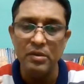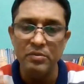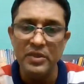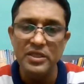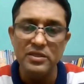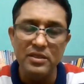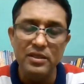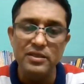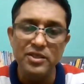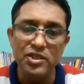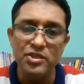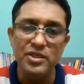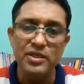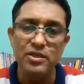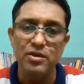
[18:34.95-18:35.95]
means the
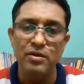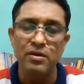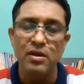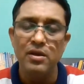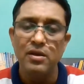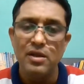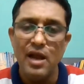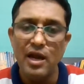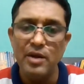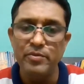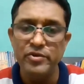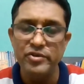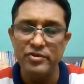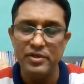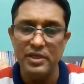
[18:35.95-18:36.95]
district
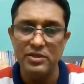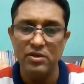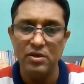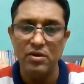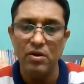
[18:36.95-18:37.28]
administration,